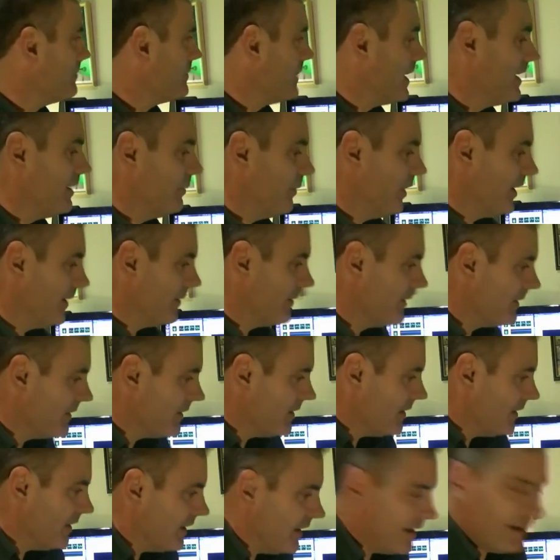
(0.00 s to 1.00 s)
Anyway,
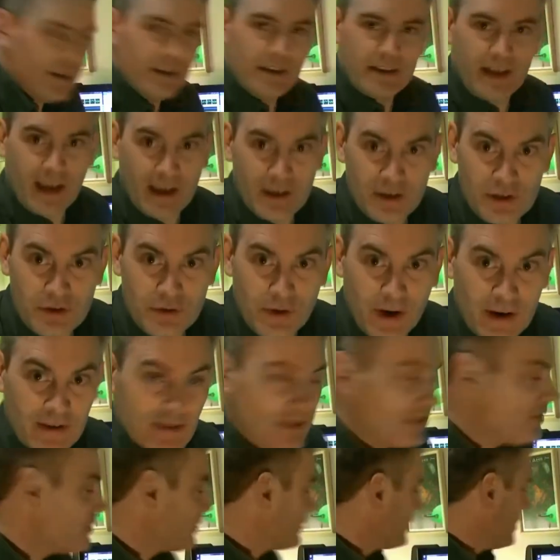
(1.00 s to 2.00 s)
getting
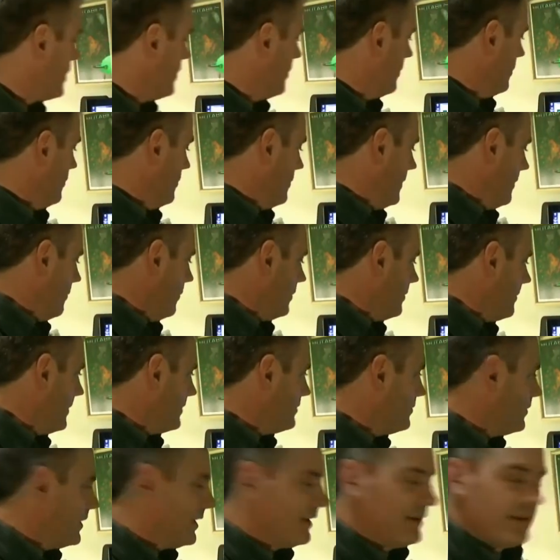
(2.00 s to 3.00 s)
distracted, so what am I
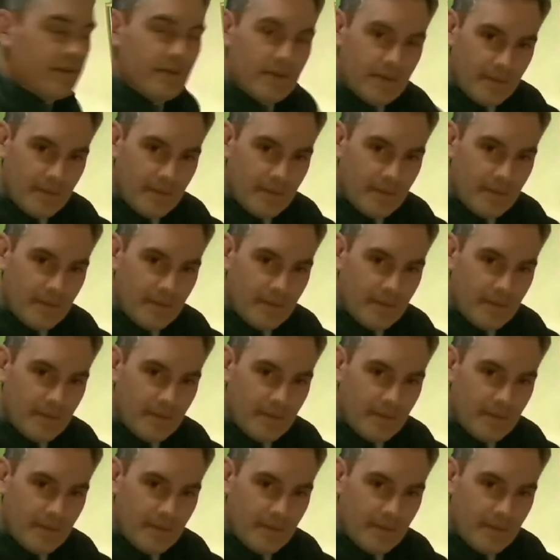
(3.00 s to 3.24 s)
doing?